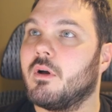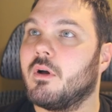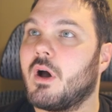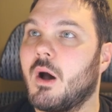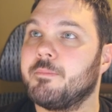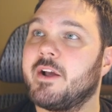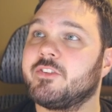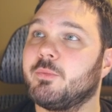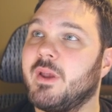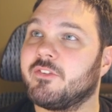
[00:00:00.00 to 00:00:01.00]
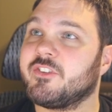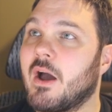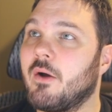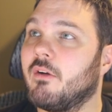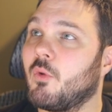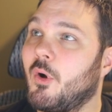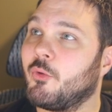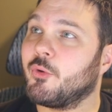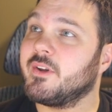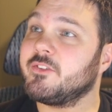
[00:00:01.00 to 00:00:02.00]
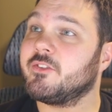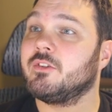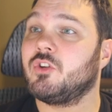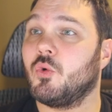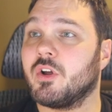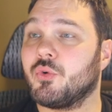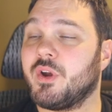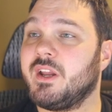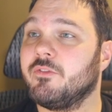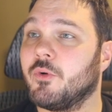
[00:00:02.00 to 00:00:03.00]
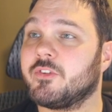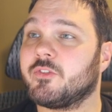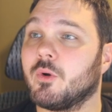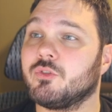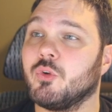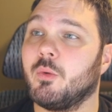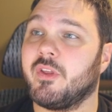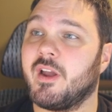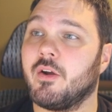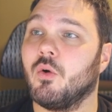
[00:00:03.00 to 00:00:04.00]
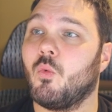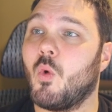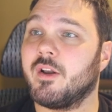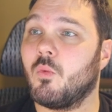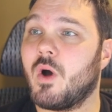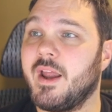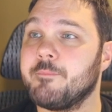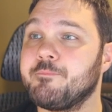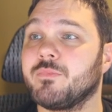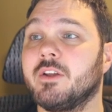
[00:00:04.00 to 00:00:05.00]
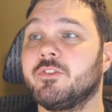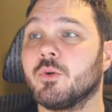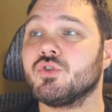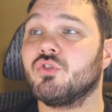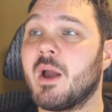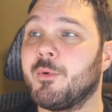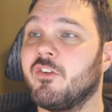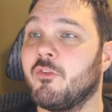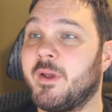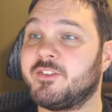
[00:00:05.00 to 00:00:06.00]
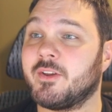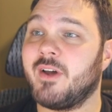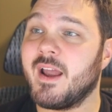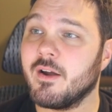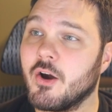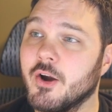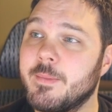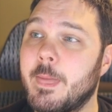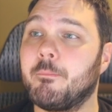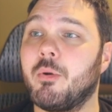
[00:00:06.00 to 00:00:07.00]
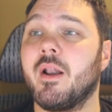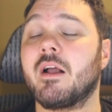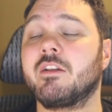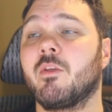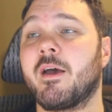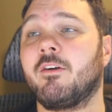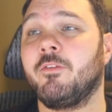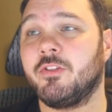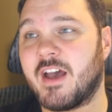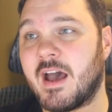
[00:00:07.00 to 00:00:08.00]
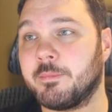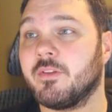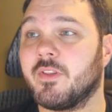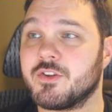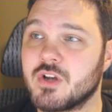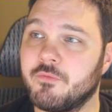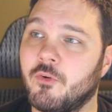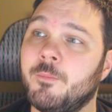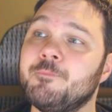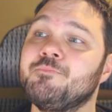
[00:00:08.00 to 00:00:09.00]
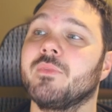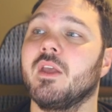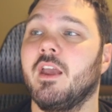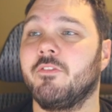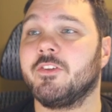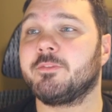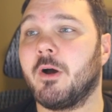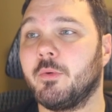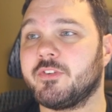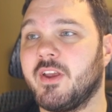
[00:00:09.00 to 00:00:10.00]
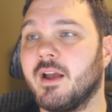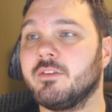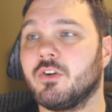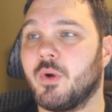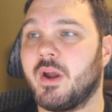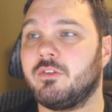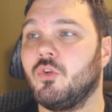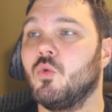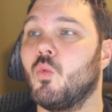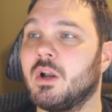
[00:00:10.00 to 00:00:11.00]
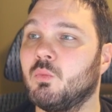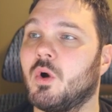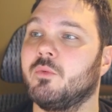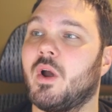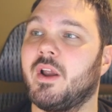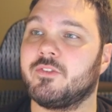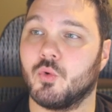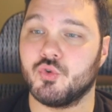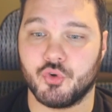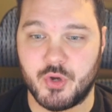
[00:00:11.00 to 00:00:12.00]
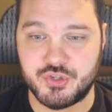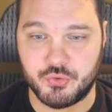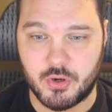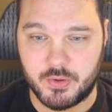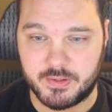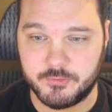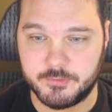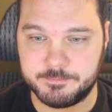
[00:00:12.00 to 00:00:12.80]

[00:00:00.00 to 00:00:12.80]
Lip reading: Up next, we have Scout of the Wilderness, 2 and a green for a sorcery with kicker 1 and a white. Search your library for a basic land card, put it onto the battlefield tapped, then shuffle. If this spell was kicked, create 2 1/1 white soldier creature tokens.